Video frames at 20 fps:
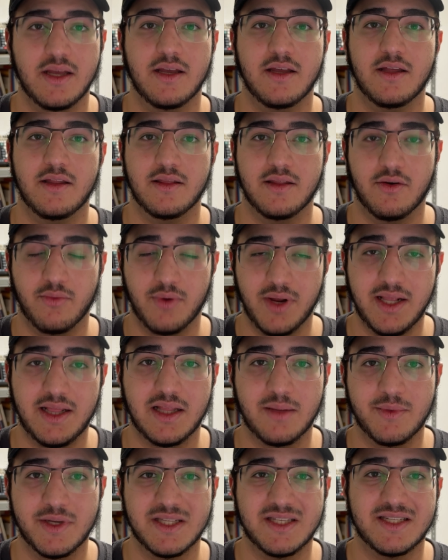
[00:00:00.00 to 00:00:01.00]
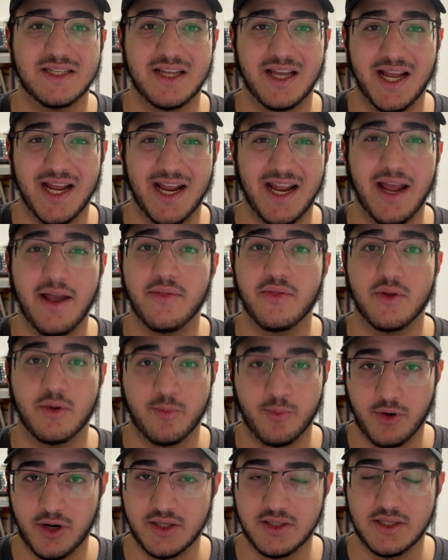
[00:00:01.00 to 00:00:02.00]
Their rate limits and their
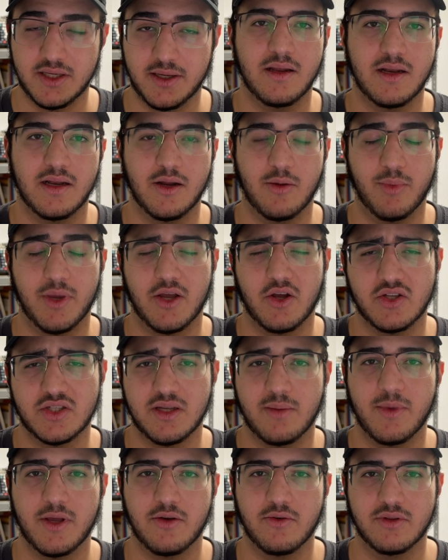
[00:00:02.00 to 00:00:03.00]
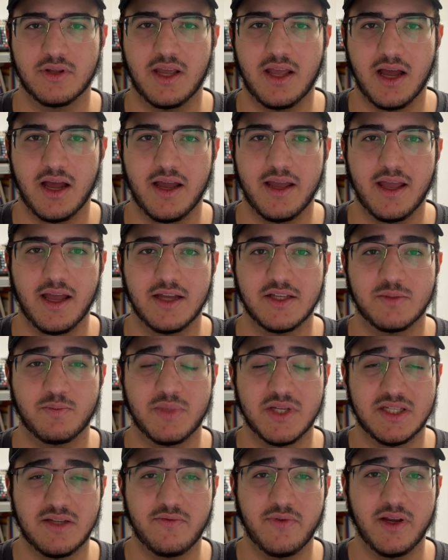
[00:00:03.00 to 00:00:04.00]
pricing. Now, because I'm a good guy, I
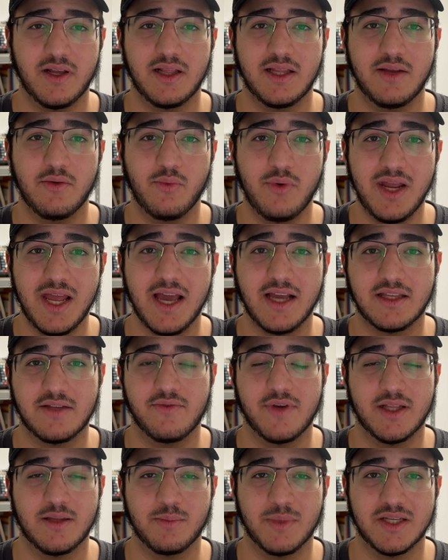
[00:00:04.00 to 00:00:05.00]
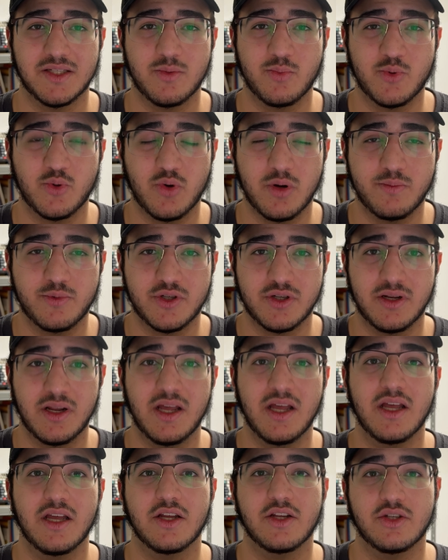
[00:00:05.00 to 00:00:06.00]
specifically reactivated my subscription
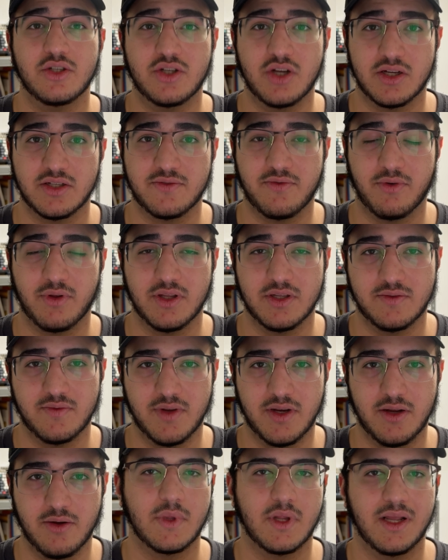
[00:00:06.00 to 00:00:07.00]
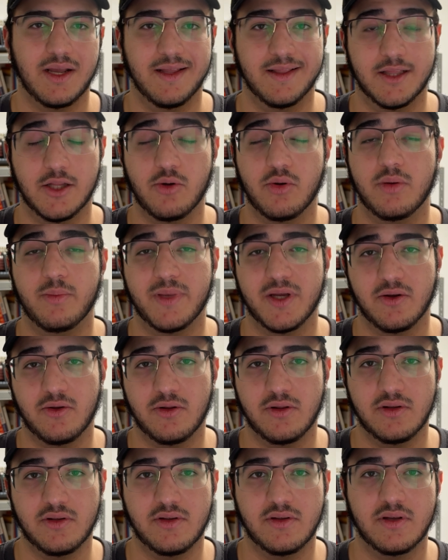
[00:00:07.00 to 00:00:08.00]
just for this video. And lo and
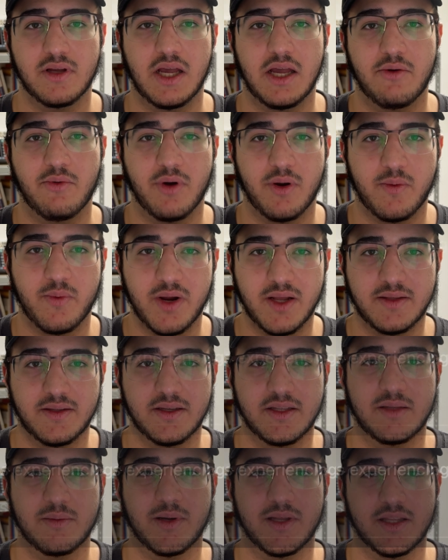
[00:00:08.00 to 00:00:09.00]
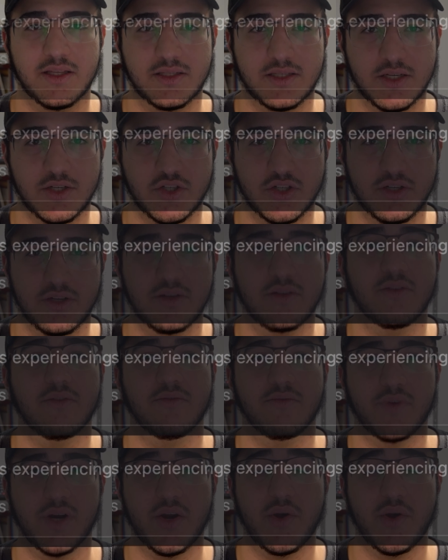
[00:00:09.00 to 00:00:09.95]
behold, I regretted my decision very